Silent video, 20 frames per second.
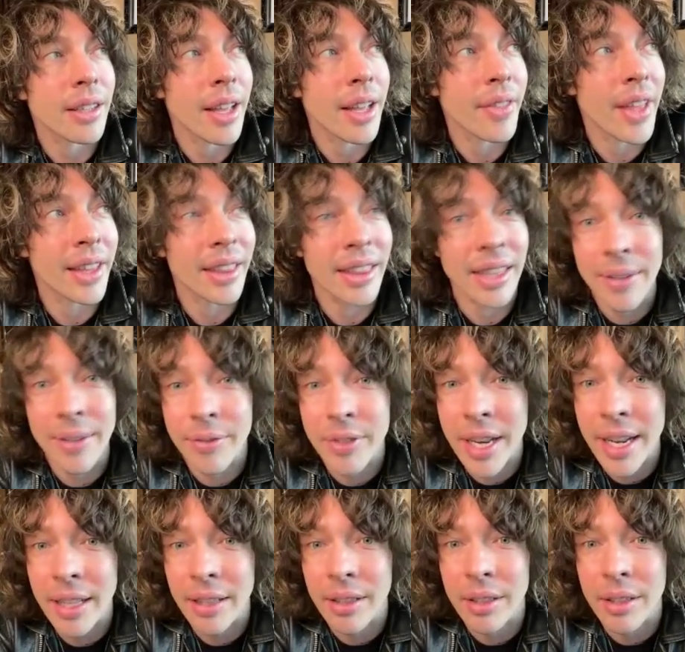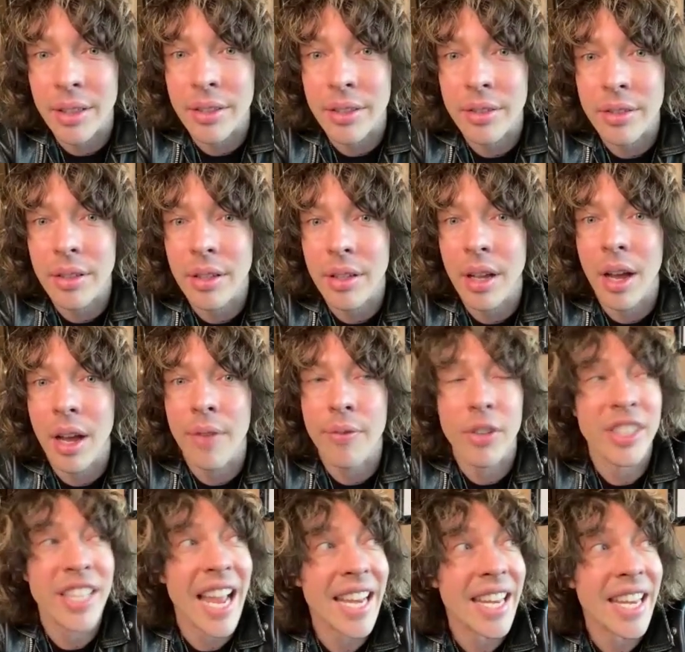and then lived in England
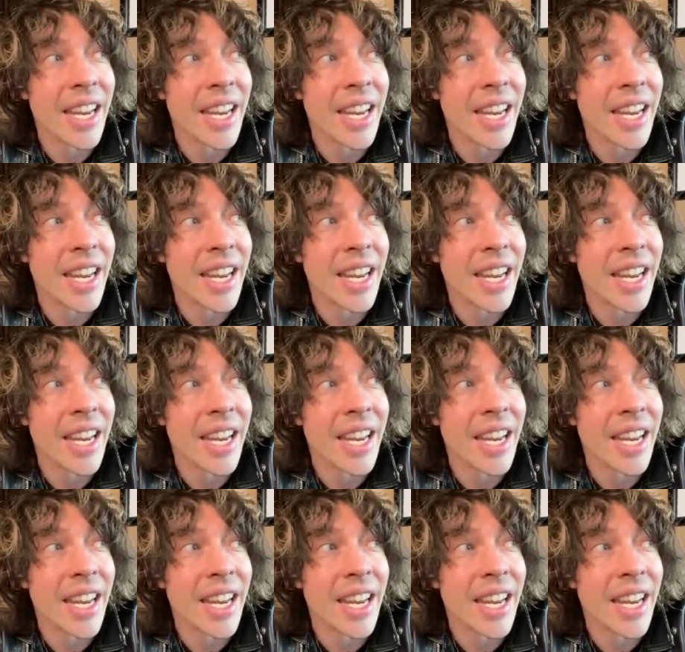for 10